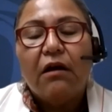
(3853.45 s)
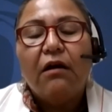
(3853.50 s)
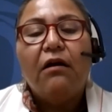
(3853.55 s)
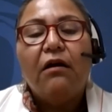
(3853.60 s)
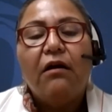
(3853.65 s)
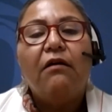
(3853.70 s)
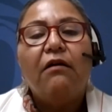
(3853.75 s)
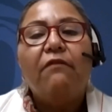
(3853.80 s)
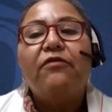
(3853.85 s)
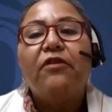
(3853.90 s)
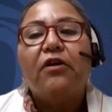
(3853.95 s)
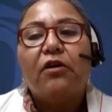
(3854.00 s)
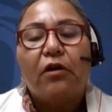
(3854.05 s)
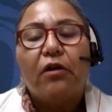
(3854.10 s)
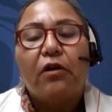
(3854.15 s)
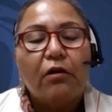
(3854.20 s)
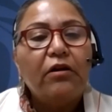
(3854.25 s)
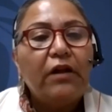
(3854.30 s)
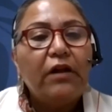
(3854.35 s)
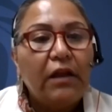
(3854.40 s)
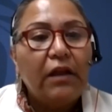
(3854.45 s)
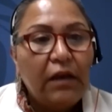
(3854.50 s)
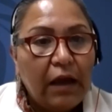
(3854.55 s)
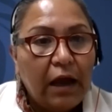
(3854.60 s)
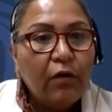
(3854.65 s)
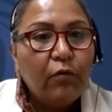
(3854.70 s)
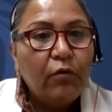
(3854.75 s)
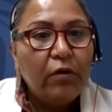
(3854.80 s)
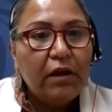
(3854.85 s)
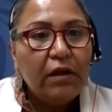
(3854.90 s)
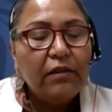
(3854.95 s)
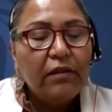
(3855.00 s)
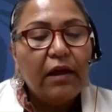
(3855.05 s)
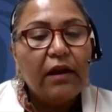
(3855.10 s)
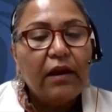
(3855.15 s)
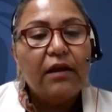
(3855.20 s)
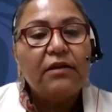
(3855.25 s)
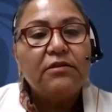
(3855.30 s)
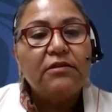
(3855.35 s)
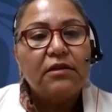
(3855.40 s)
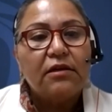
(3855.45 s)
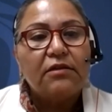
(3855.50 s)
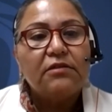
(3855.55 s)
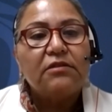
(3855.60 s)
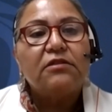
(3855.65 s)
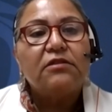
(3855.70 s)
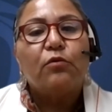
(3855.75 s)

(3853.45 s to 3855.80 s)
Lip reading: of the current inequity that exists,